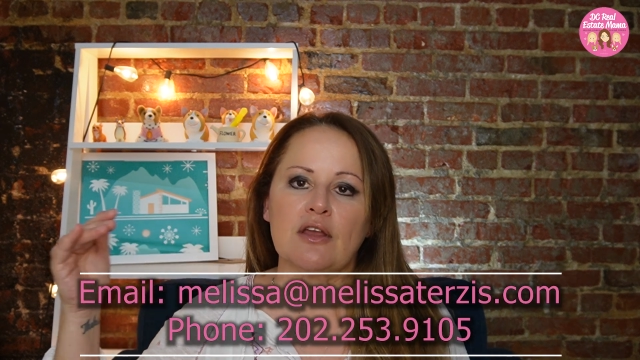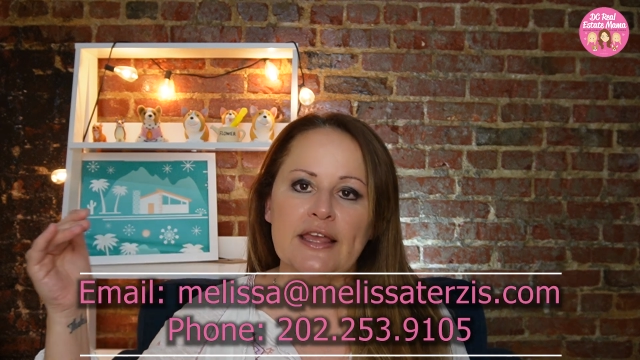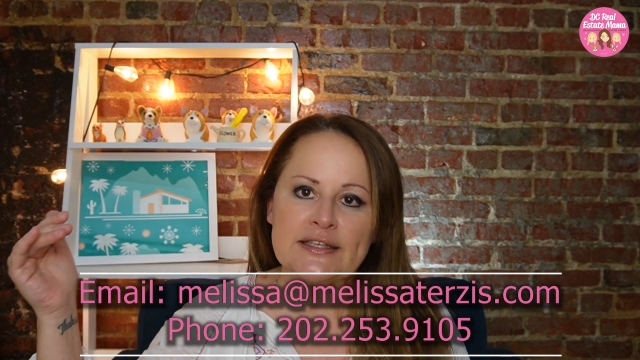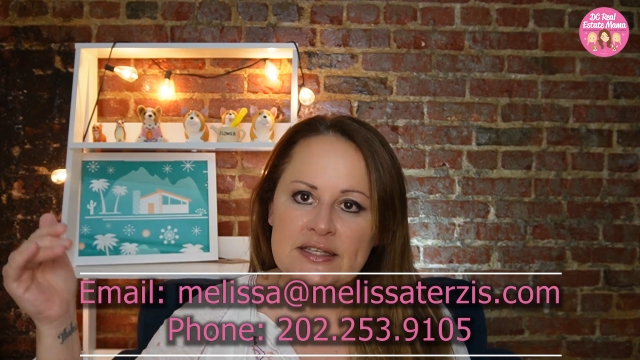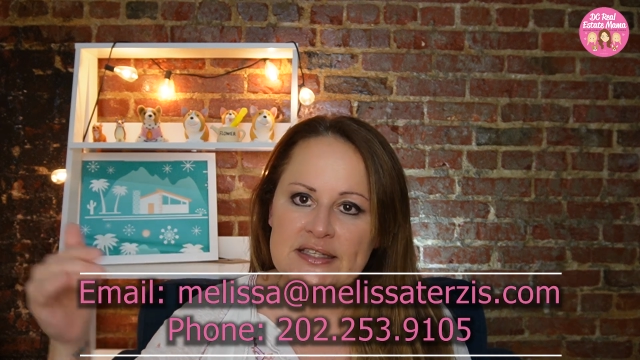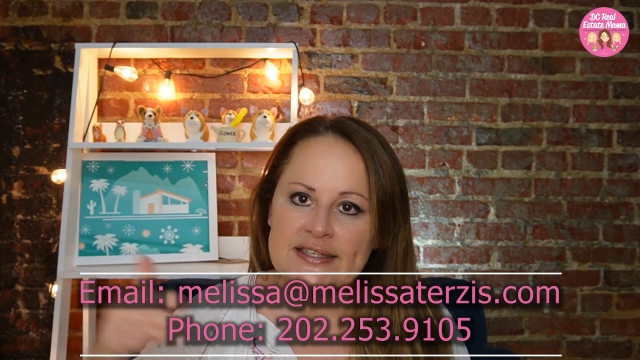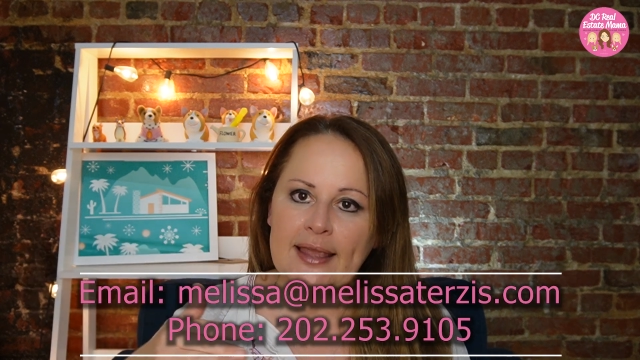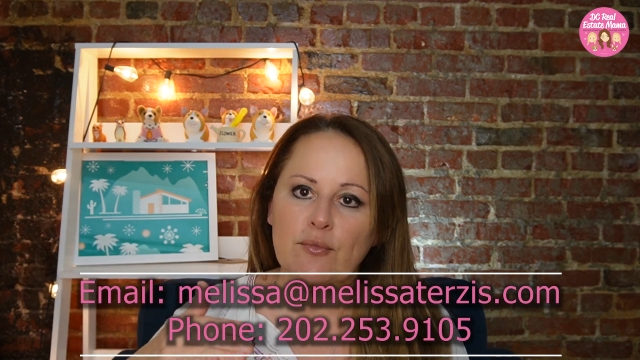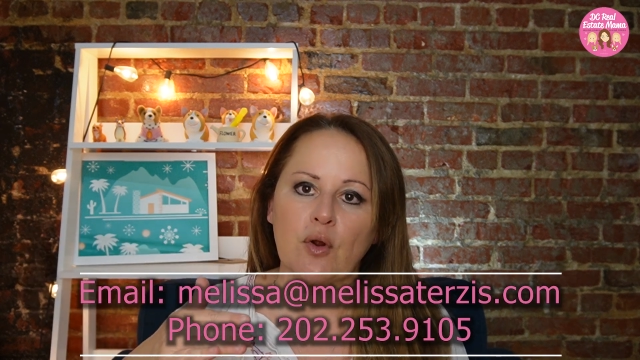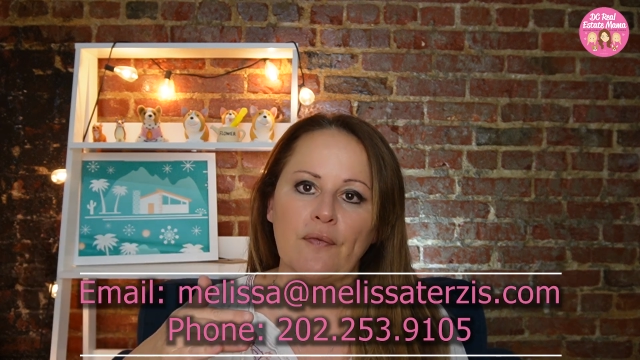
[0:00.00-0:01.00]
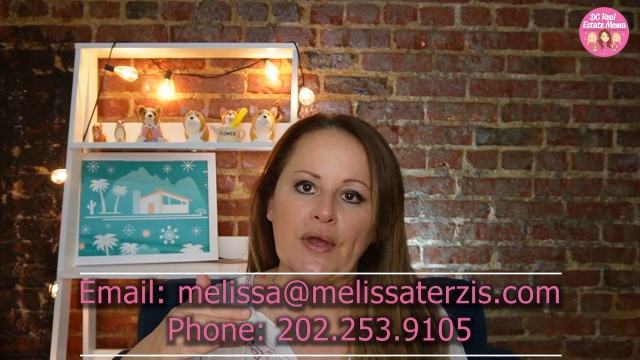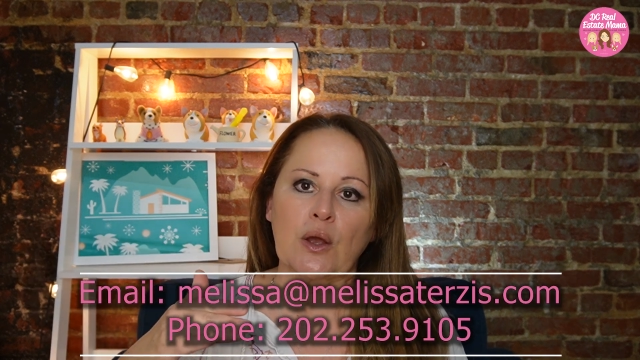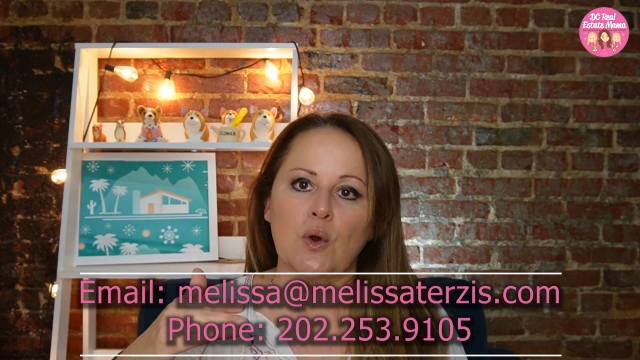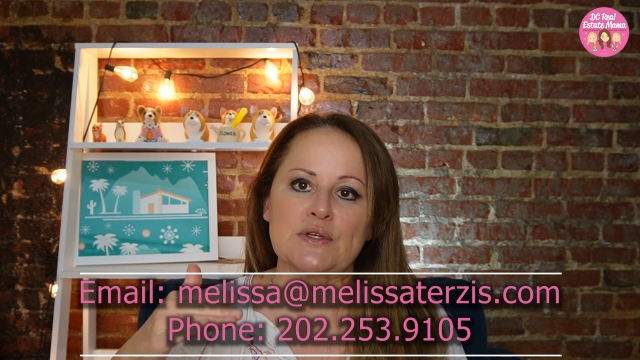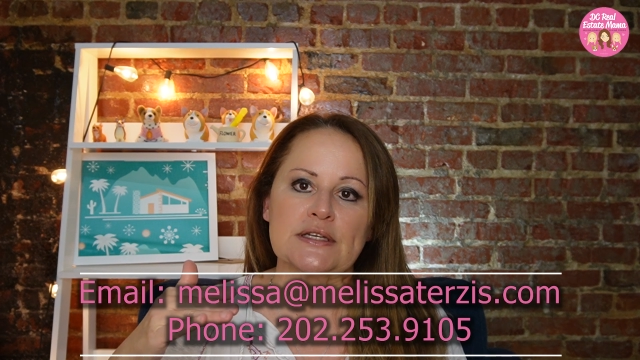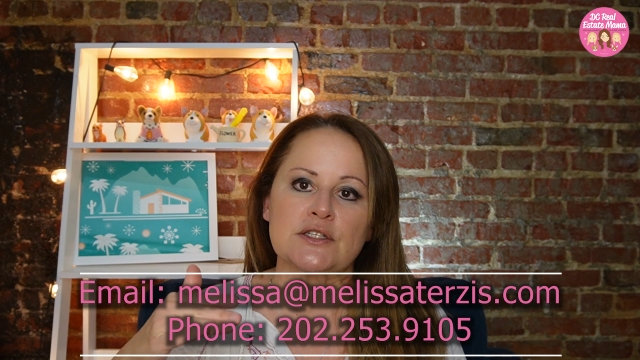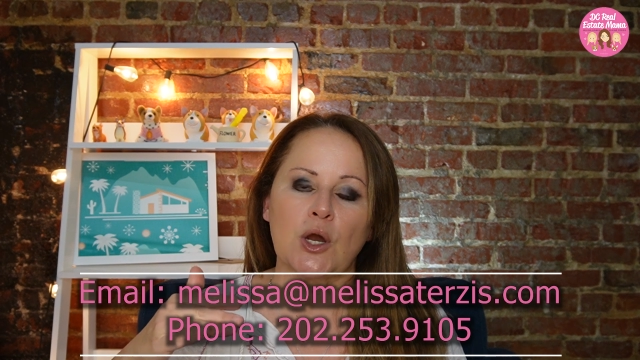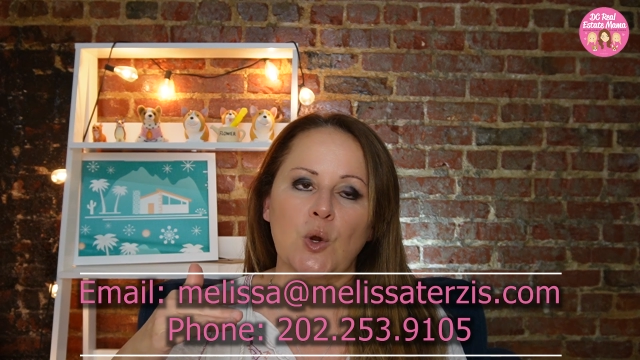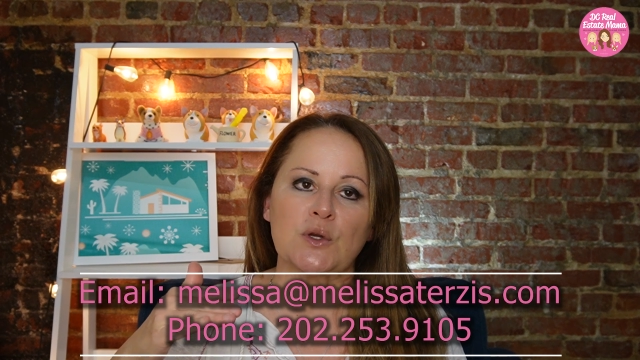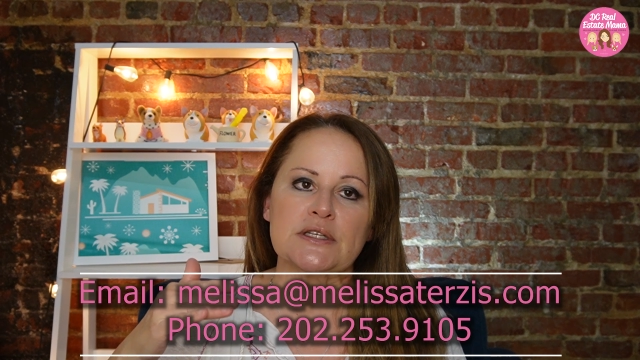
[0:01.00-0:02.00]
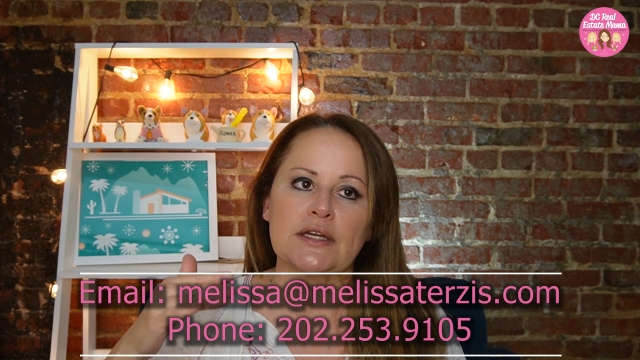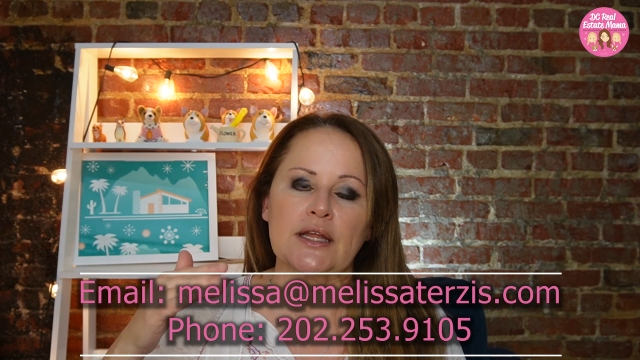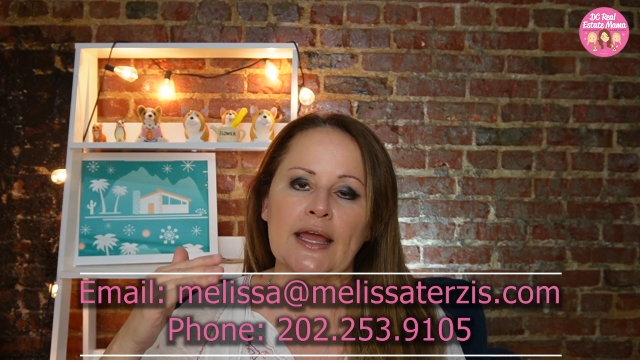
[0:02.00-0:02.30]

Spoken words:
is the same road that goes into Oakton,